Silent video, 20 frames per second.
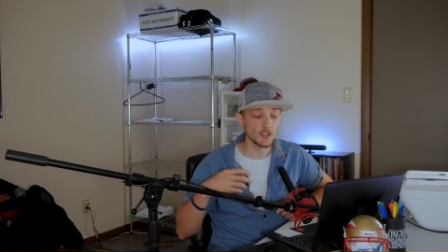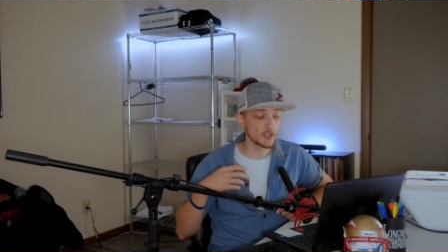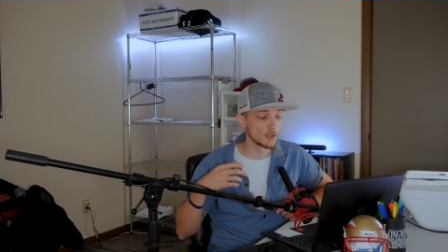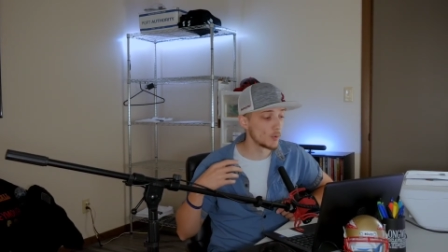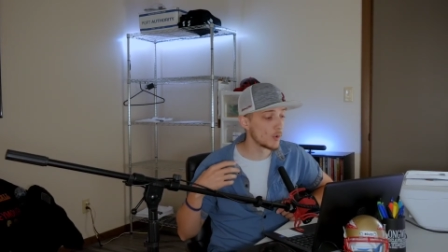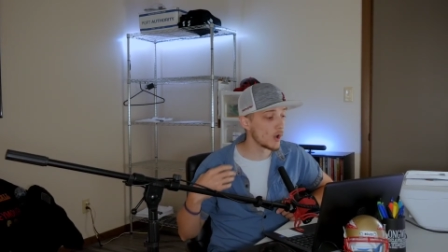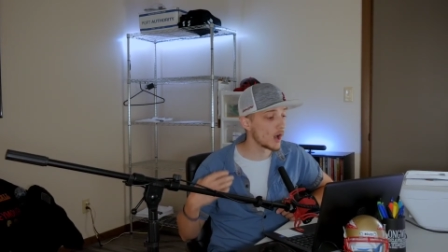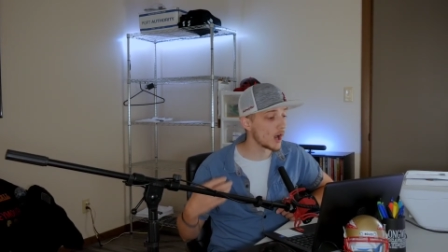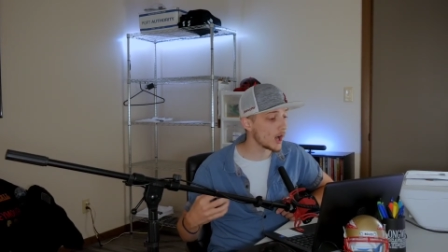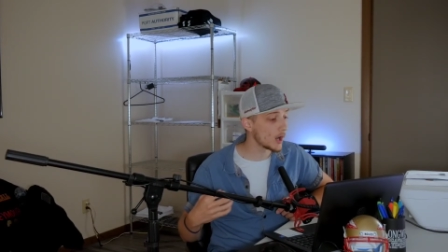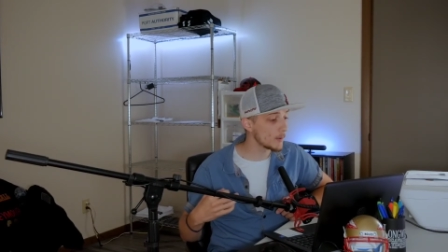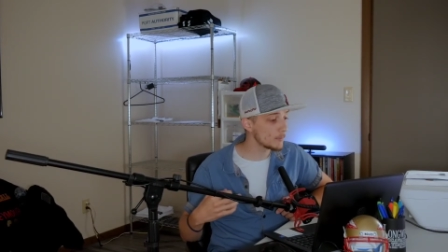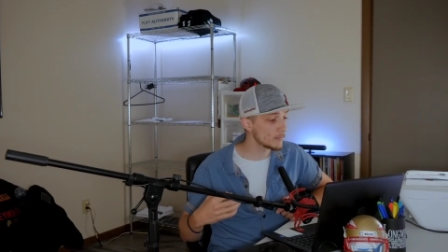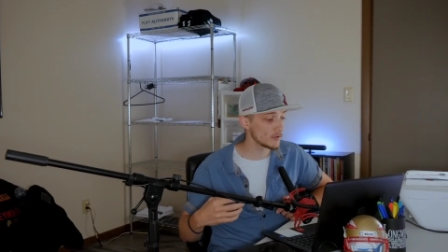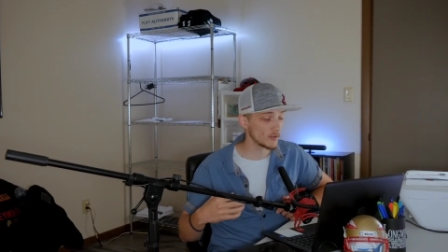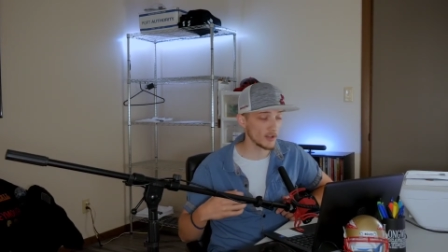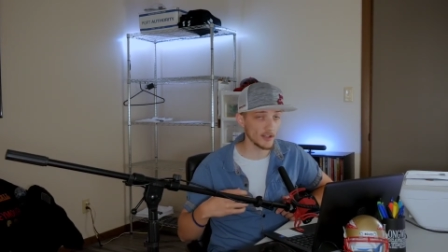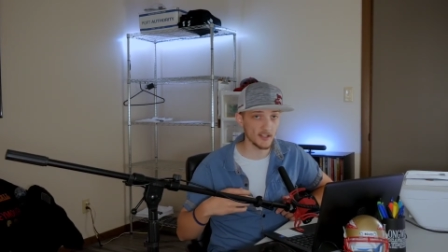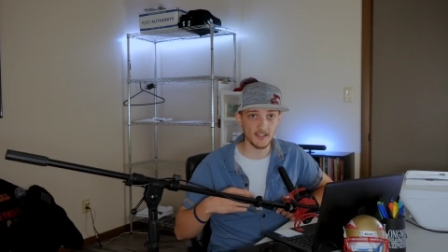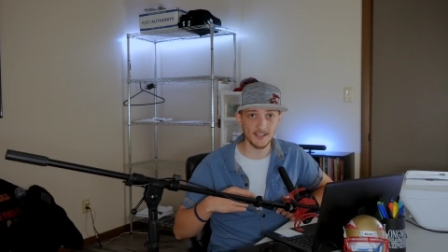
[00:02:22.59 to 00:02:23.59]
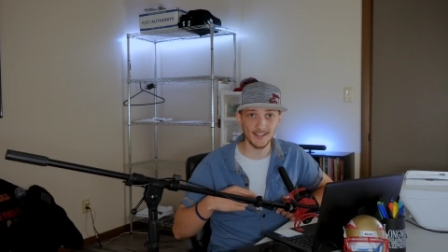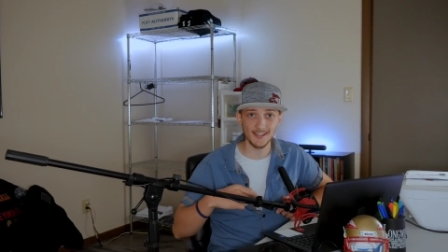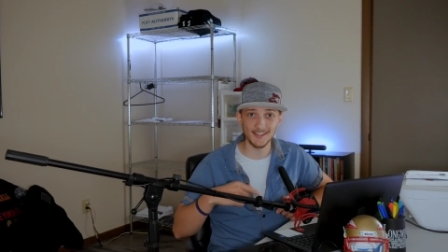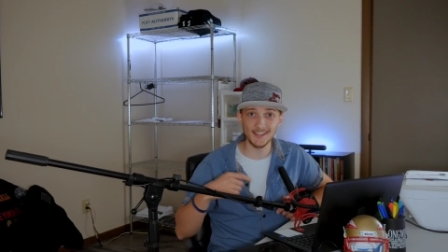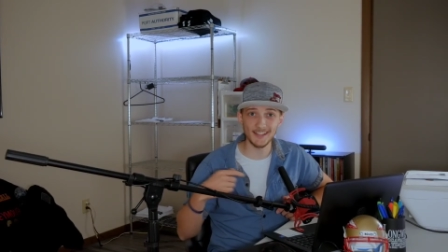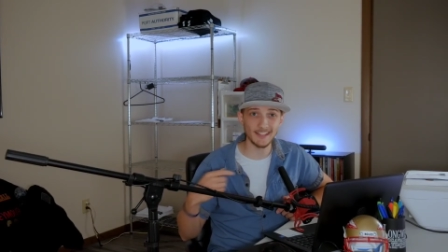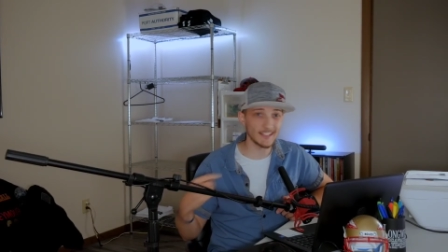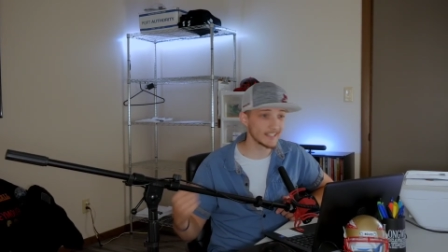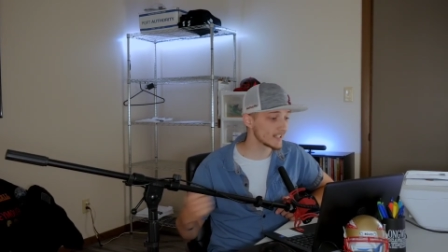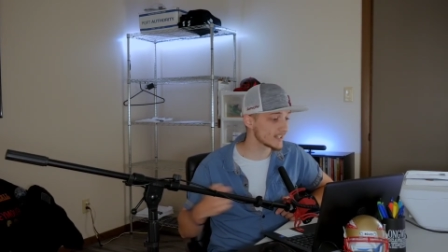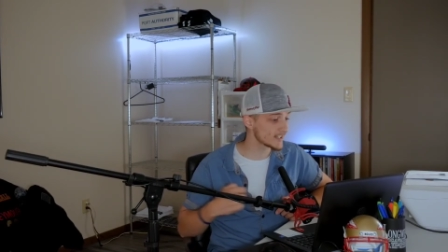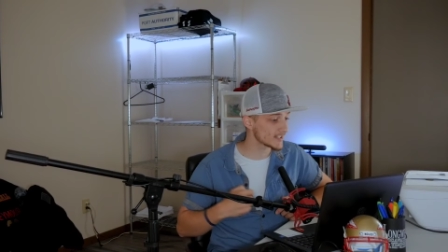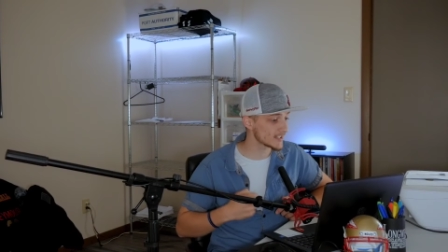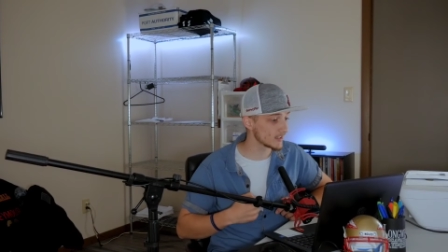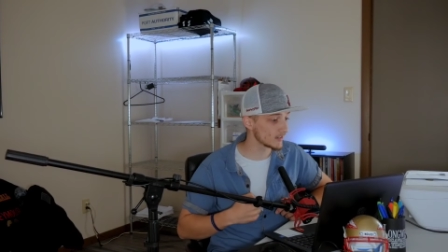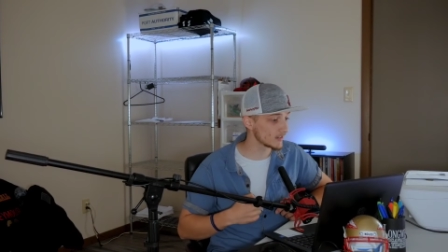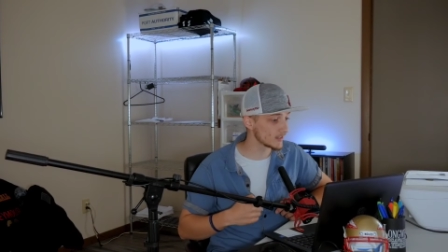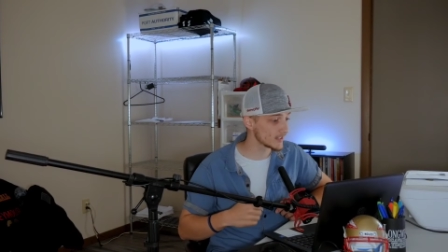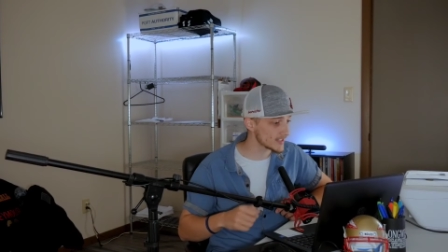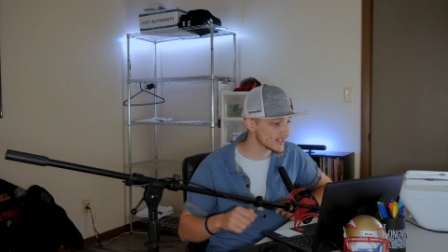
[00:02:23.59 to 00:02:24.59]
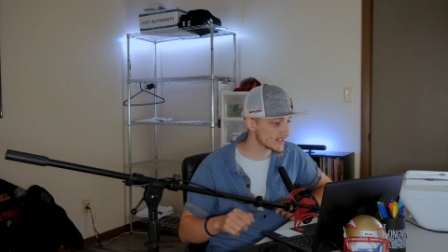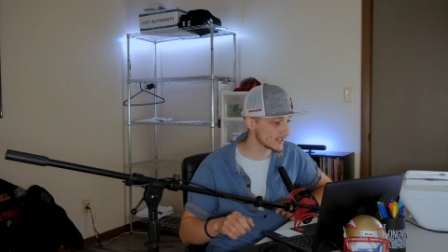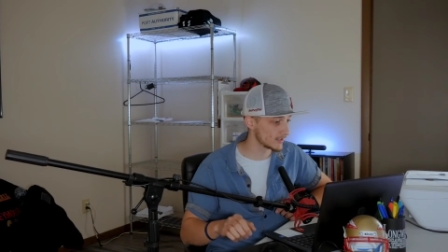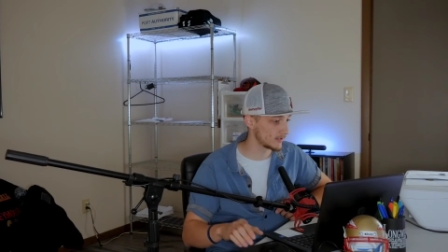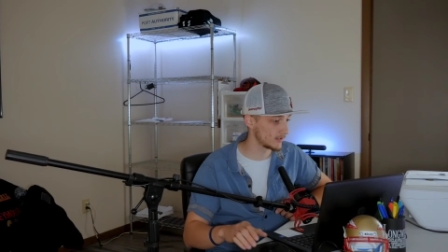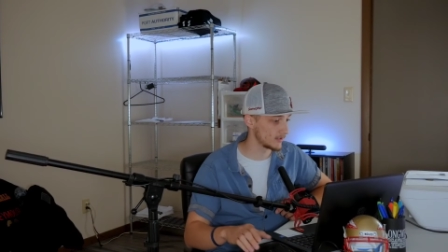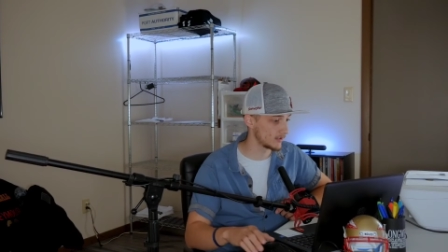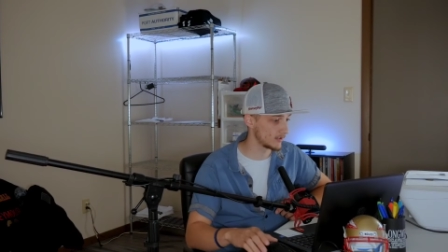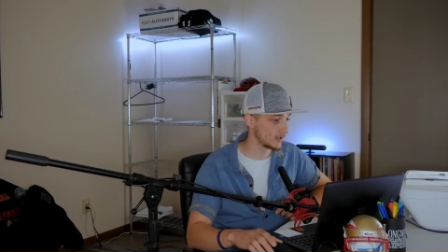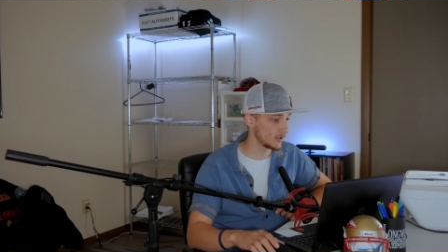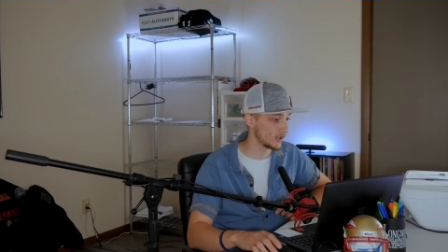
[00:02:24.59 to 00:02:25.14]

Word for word: to humble us and to get us to listen.